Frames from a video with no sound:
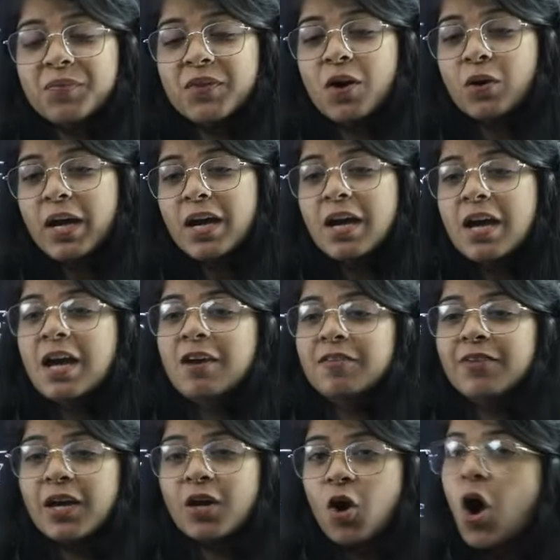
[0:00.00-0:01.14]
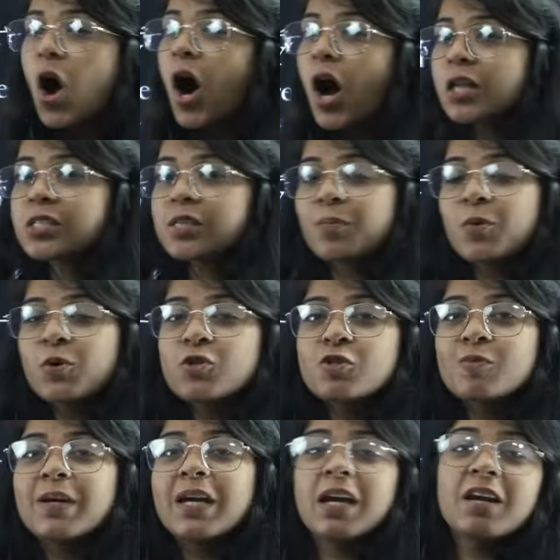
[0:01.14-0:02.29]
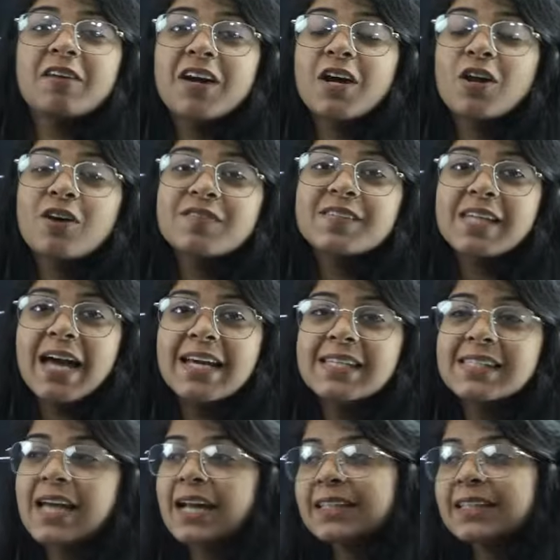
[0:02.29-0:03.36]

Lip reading: Okay, we are all supposed to be unaware of science, and